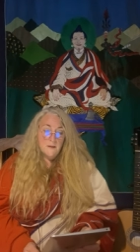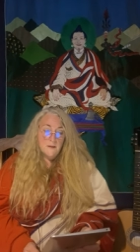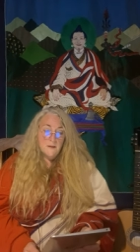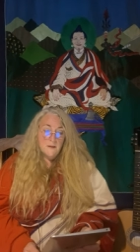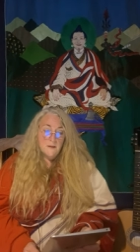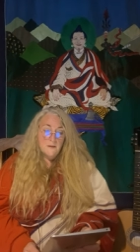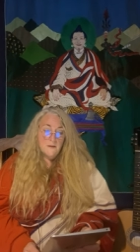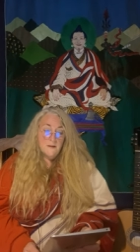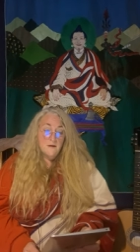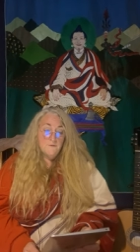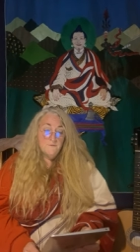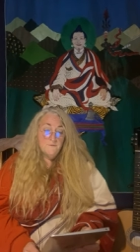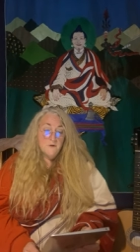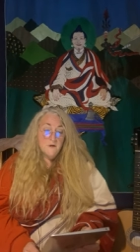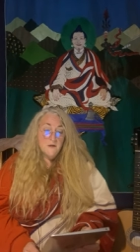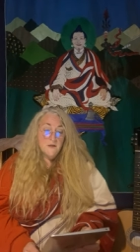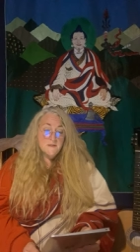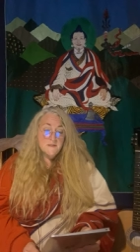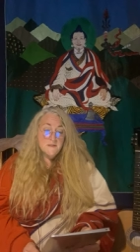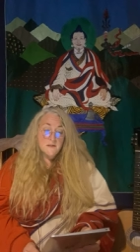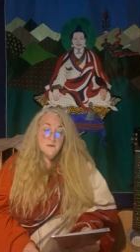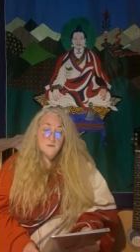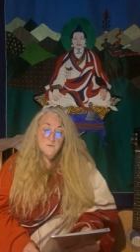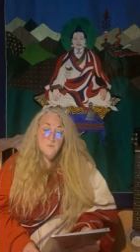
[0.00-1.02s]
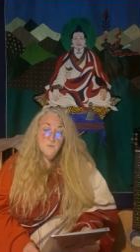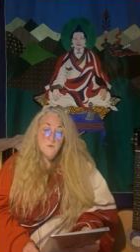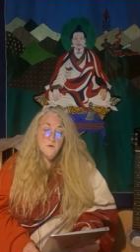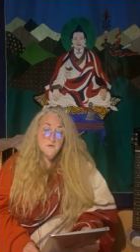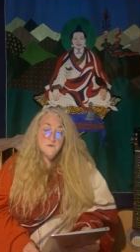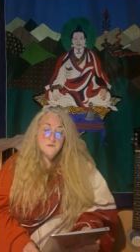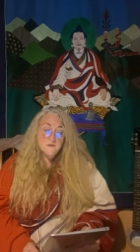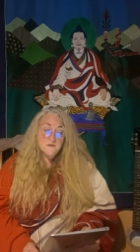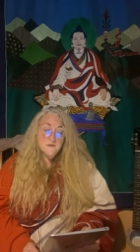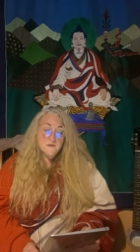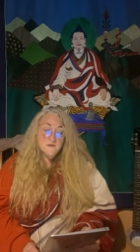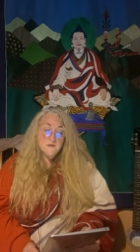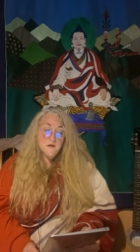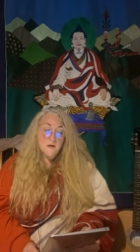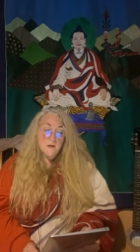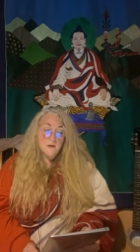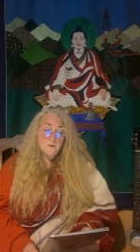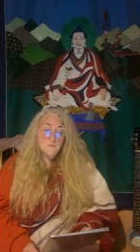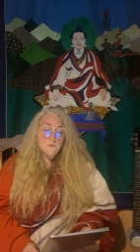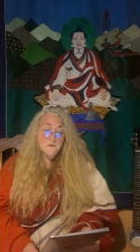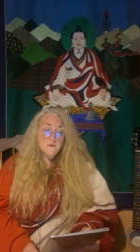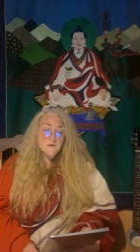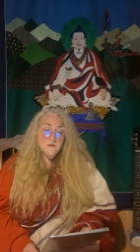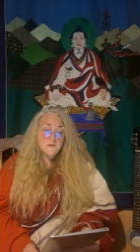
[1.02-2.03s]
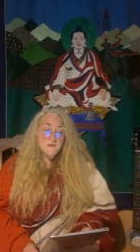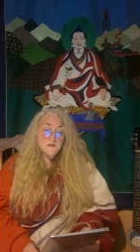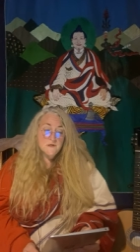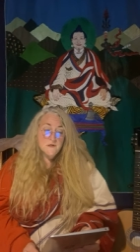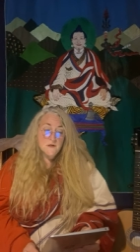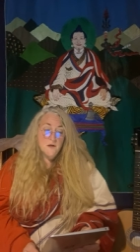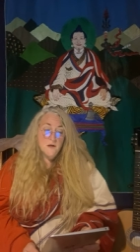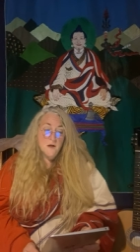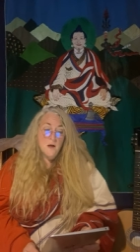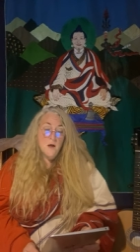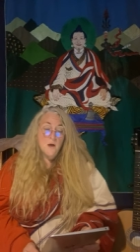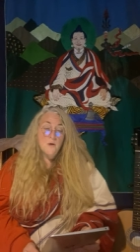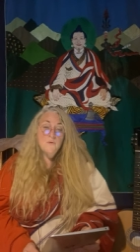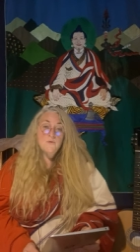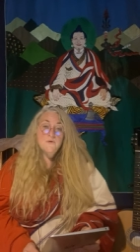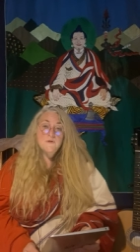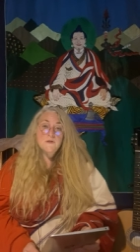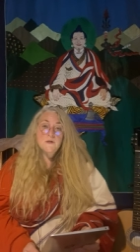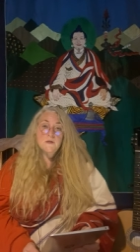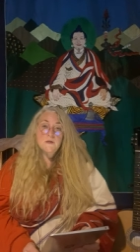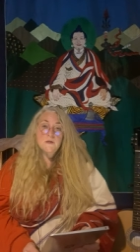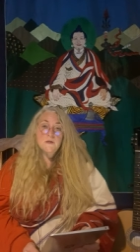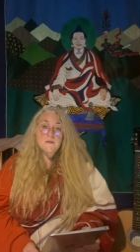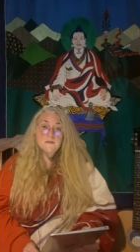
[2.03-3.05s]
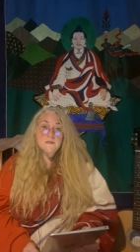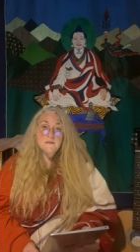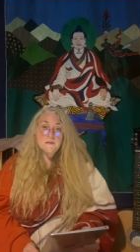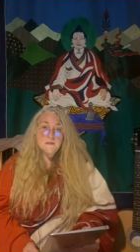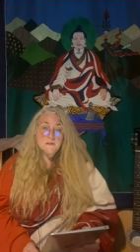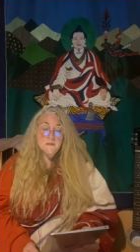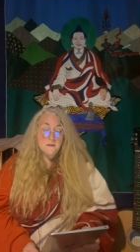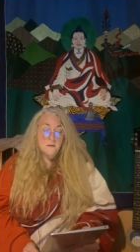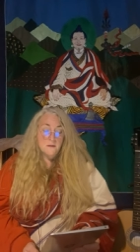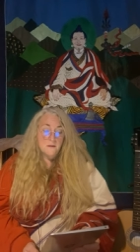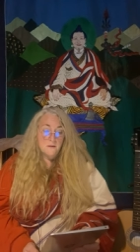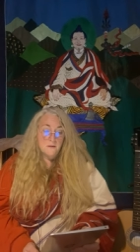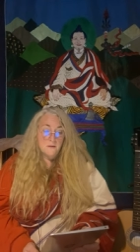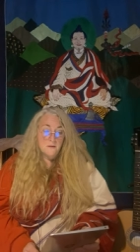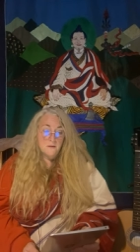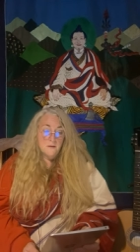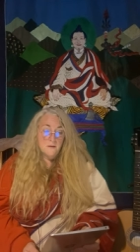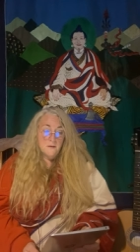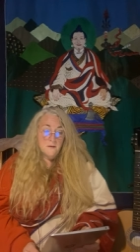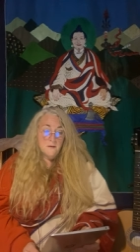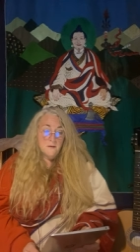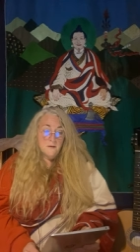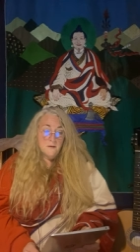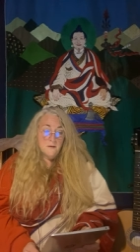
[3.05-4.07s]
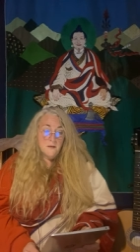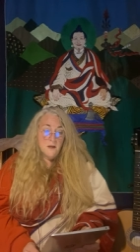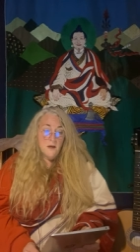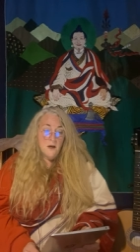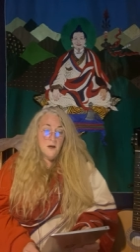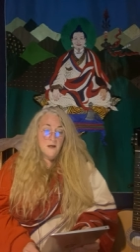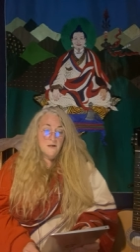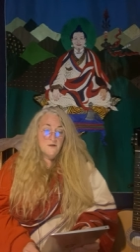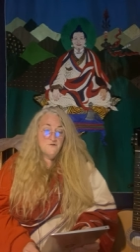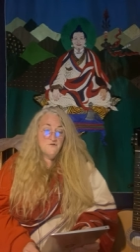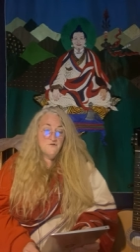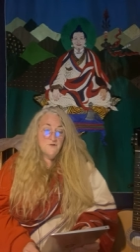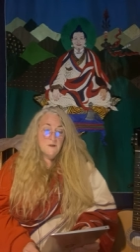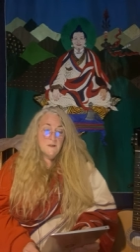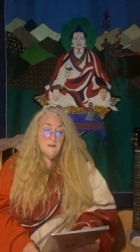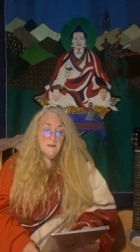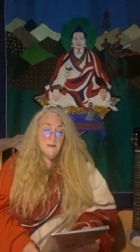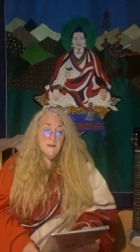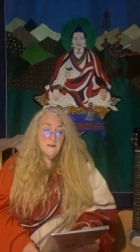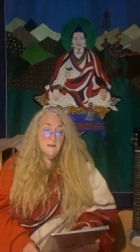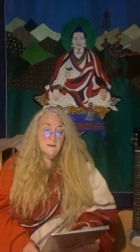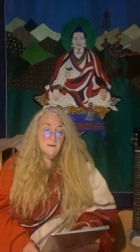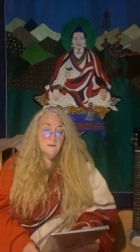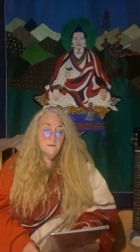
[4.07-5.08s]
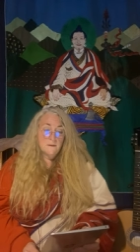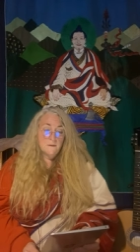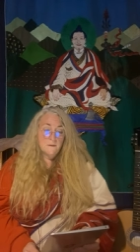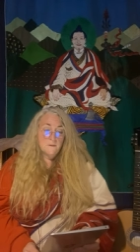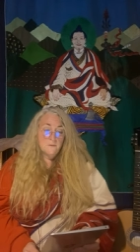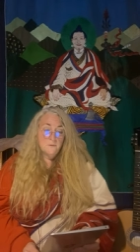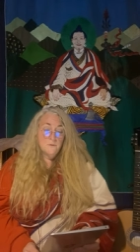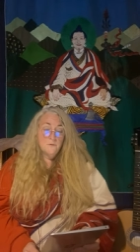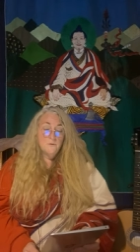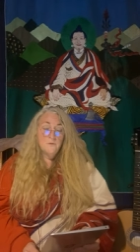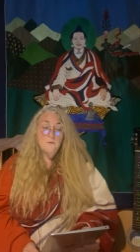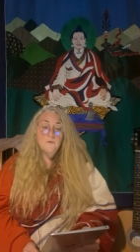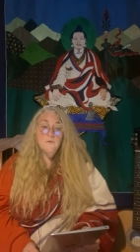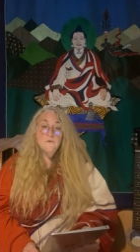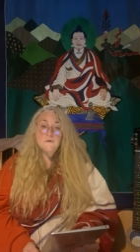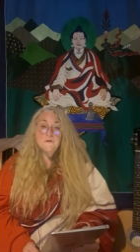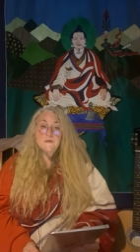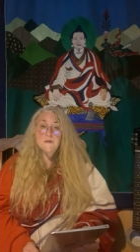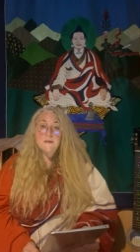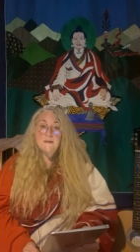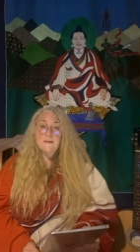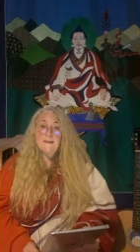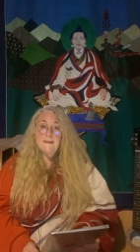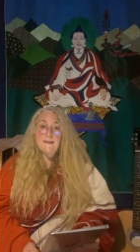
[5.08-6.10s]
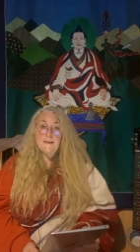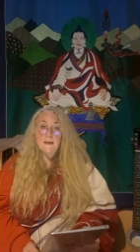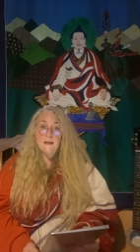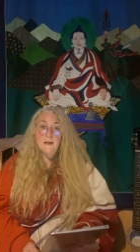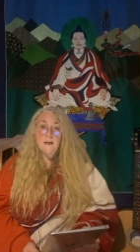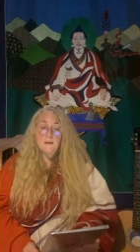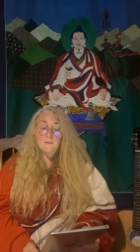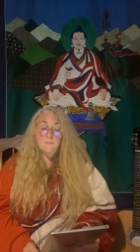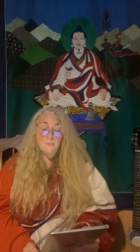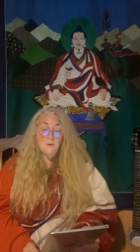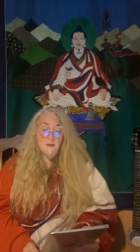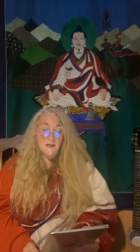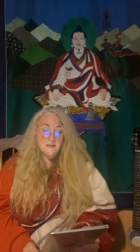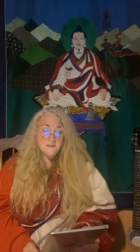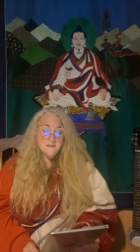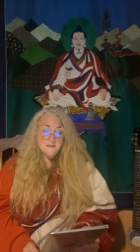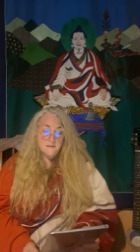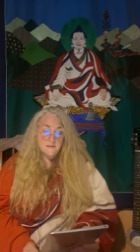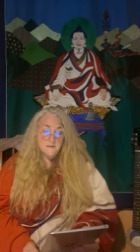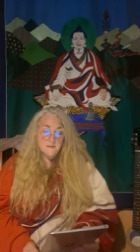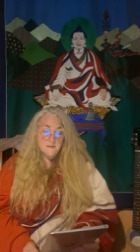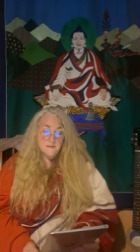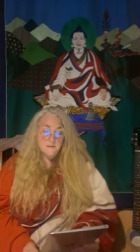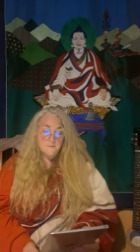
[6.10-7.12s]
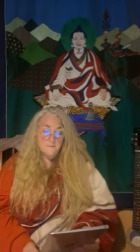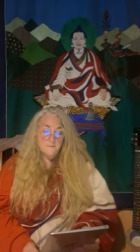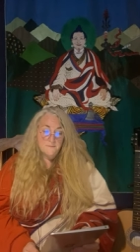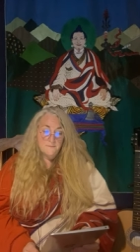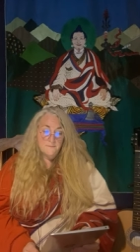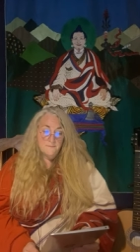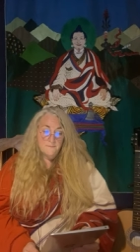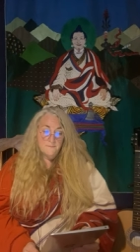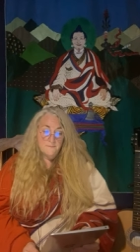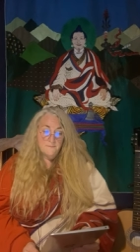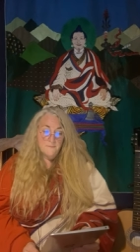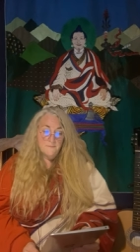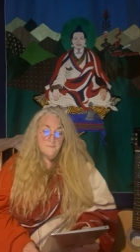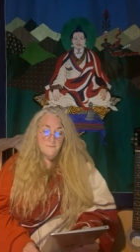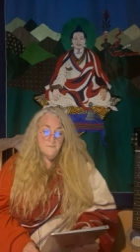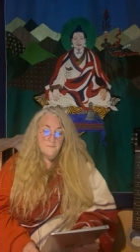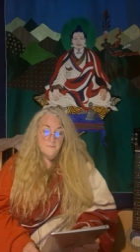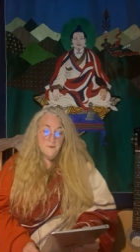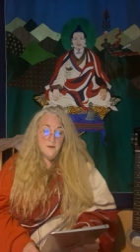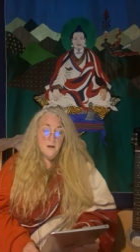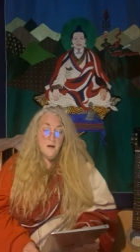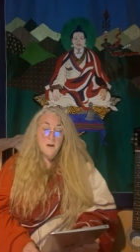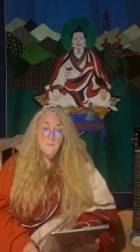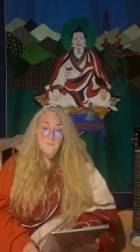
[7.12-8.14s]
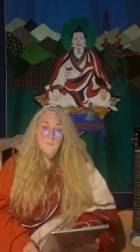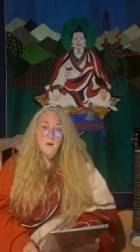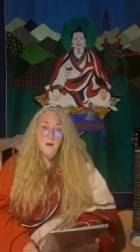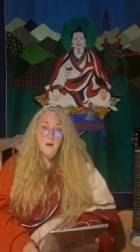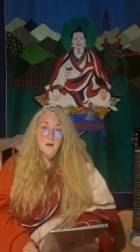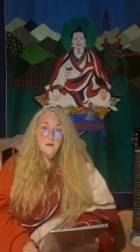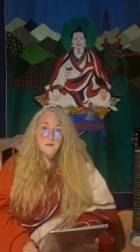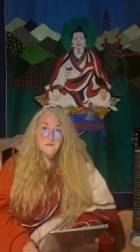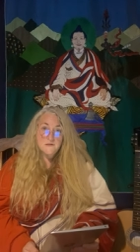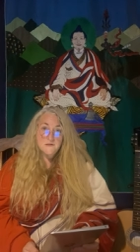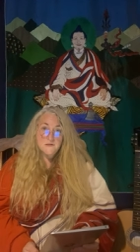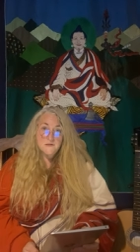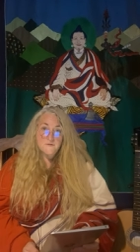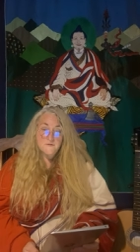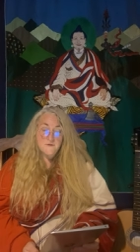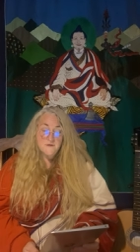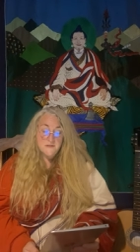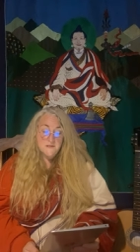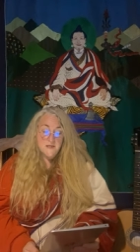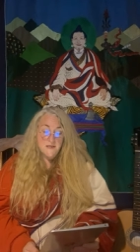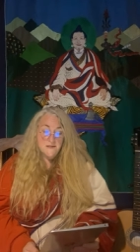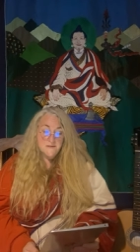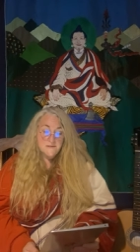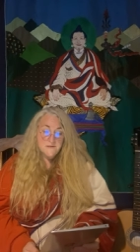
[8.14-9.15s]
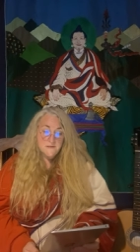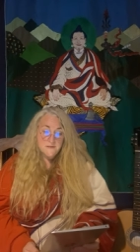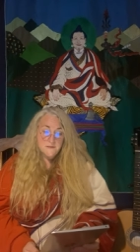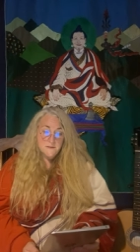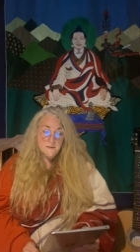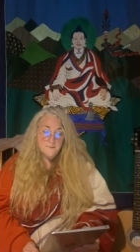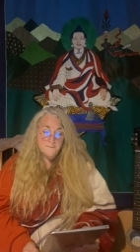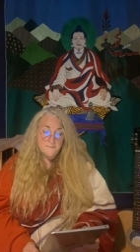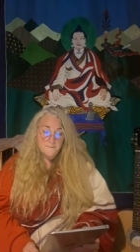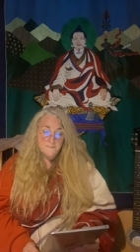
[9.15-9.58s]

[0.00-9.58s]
Their verdict was that I was odourless, hygienic, orderly, and pleasant. I passed the test.